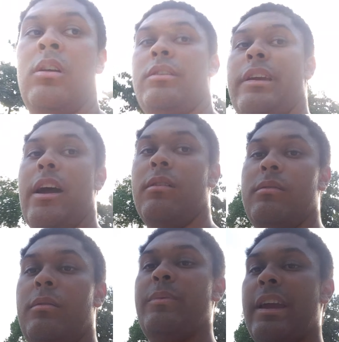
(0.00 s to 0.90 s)
yeah,
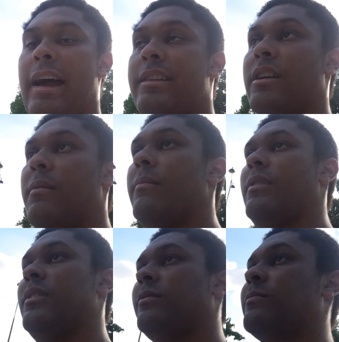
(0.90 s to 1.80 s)
we had um,
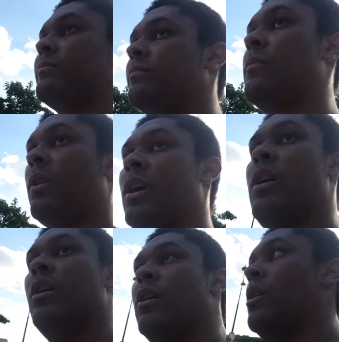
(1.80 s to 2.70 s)

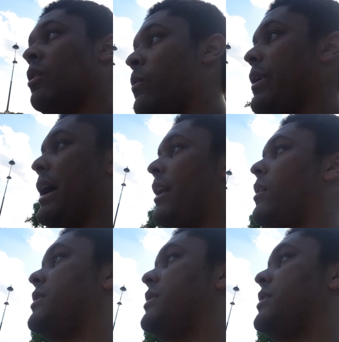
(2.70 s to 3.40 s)
we had our